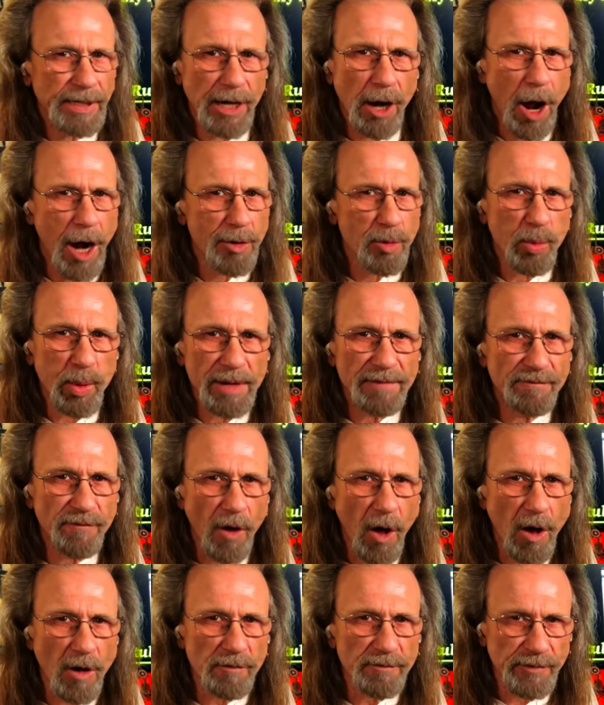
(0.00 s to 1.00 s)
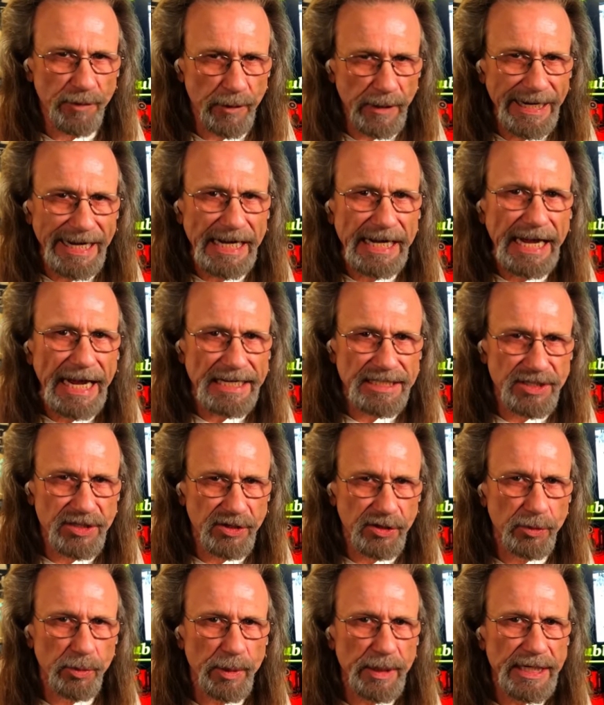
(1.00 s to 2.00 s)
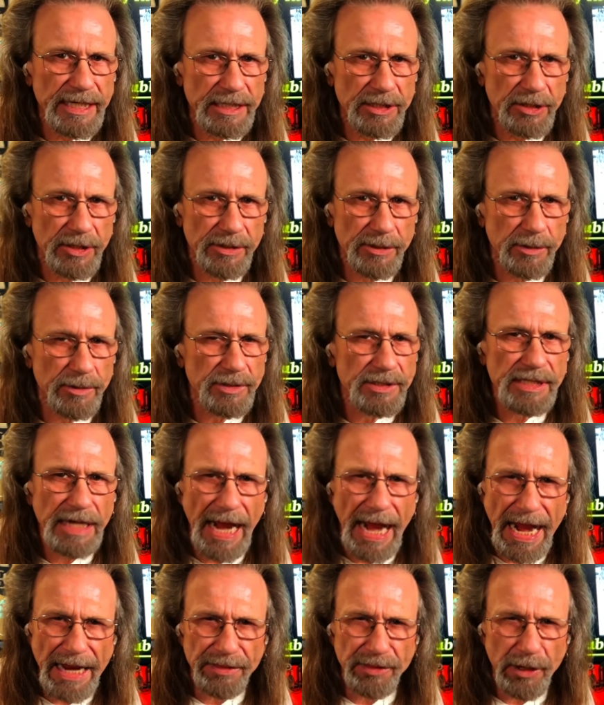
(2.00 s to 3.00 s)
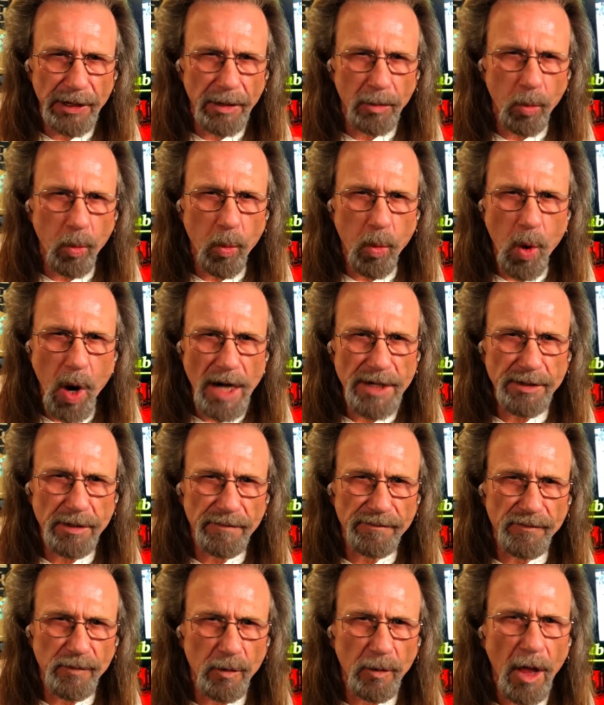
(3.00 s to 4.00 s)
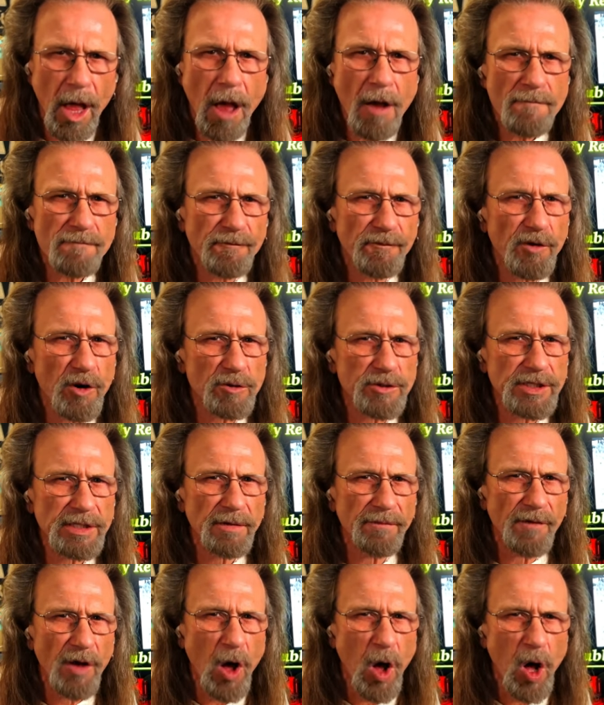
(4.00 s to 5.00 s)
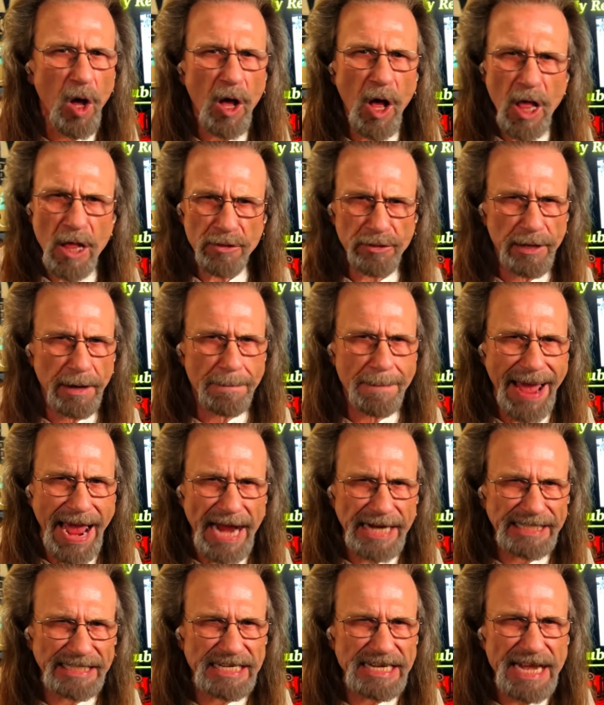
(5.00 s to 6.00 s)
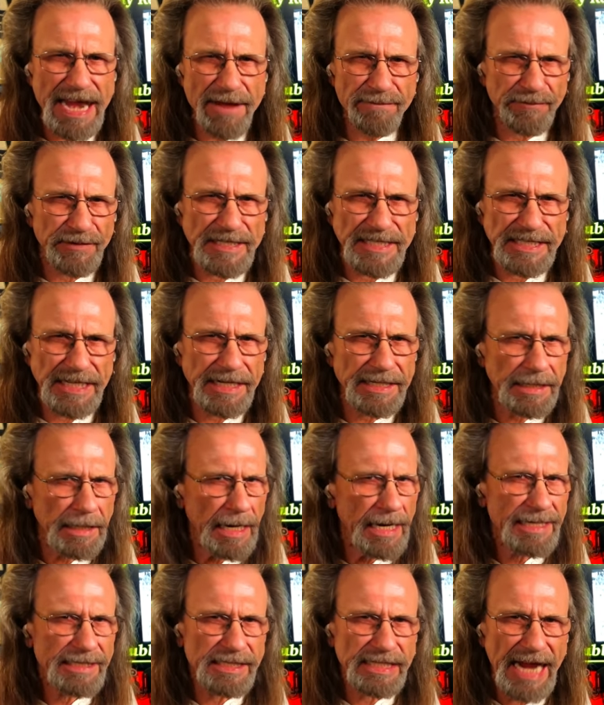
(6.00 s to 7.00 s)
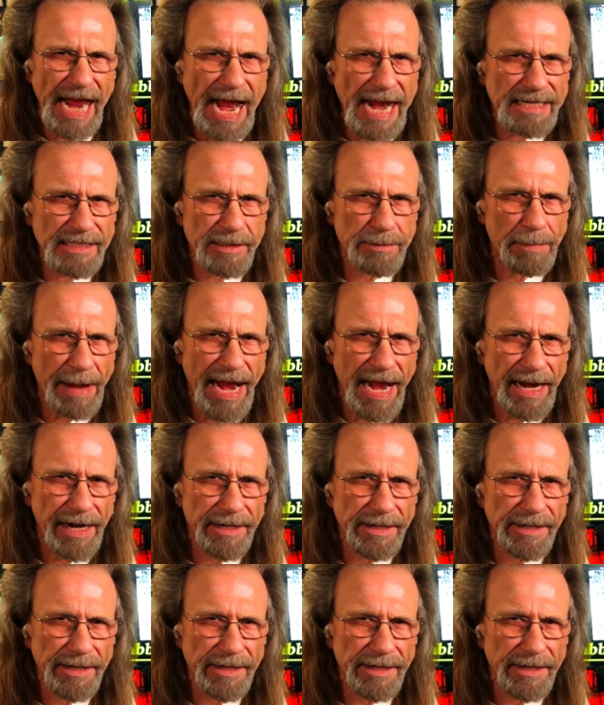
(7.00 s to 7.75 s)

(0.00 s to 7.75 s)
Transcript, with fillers: on Revolver, he gets three tunes and they're wonderful. First of all, the magnificent Taxman.